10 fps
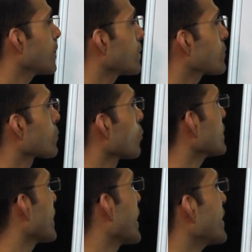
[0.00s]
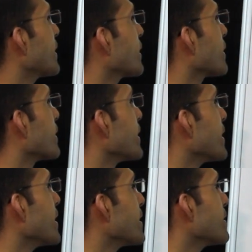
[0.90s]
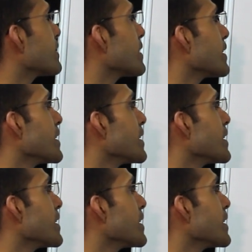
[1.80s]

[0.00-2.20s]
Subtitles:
so that D is